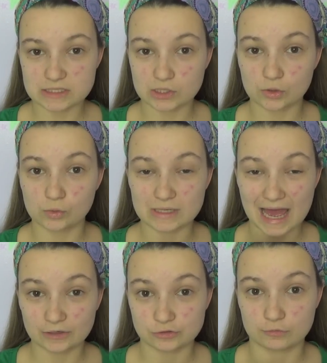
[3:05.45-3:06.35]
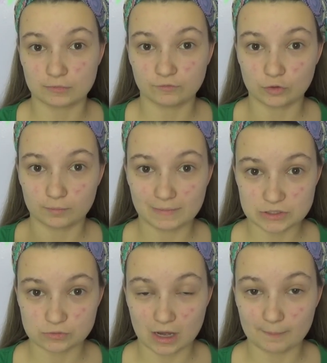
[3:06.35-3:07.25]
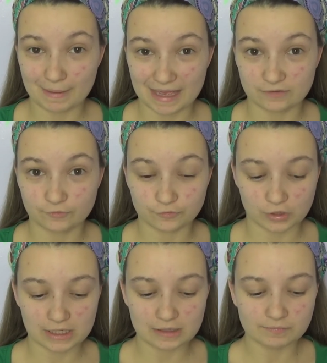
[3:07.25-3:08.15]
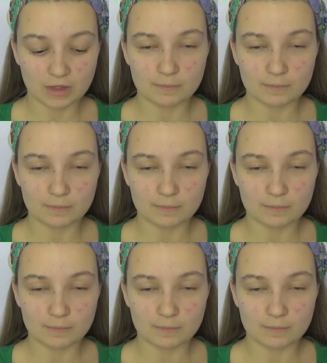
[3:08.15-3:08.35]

that's called How to Remove Your Menstrual Cup Pain Free,